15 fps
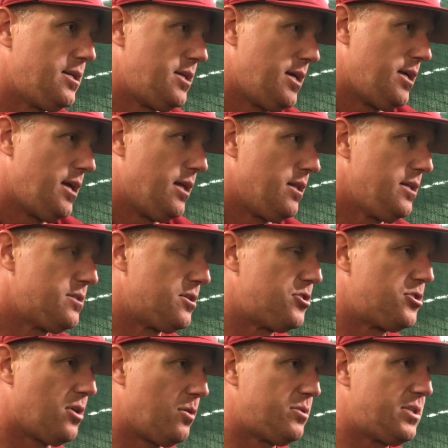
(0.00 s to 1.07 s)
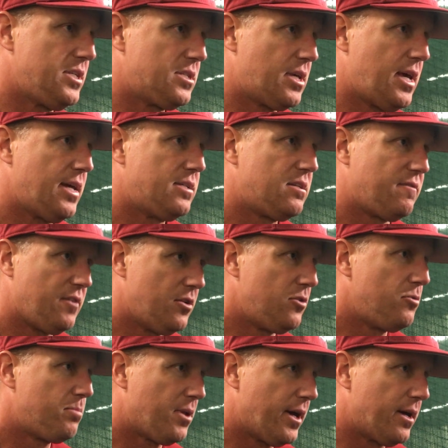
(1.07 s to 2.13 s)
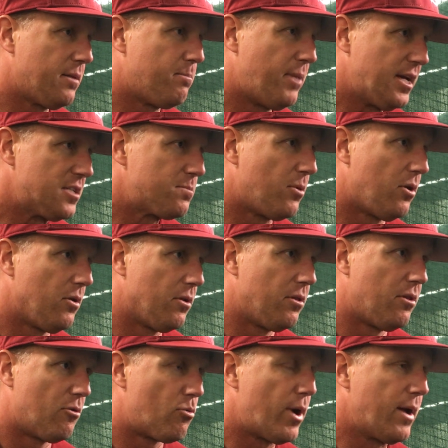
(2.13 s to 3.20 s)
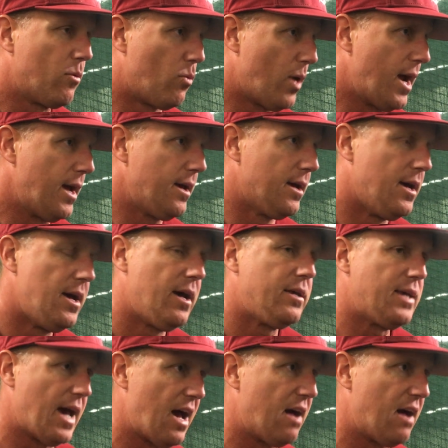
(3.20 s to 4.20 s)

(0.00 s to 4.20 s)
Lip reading: it at least it shows these kids, if you do play baseball the right way, you